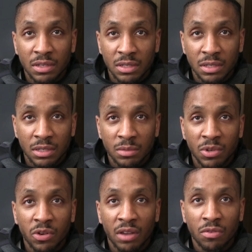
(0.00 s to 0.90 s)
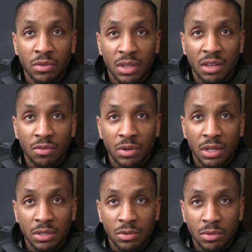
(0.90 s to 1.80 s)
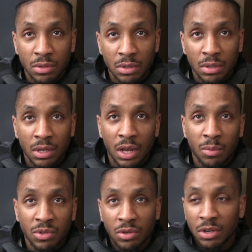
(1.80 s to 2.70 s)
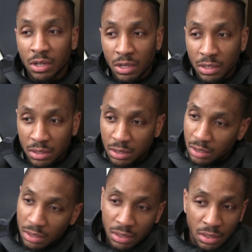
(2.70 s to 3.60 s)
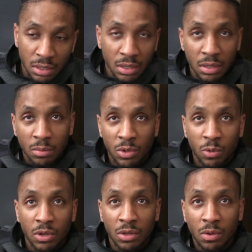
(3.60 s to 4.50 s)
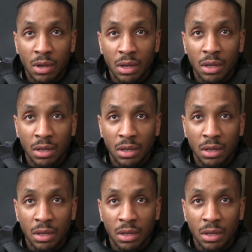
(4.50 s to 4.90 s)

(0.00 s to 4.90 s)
Just be grateful and thankful that you and the opportunity to be where you are.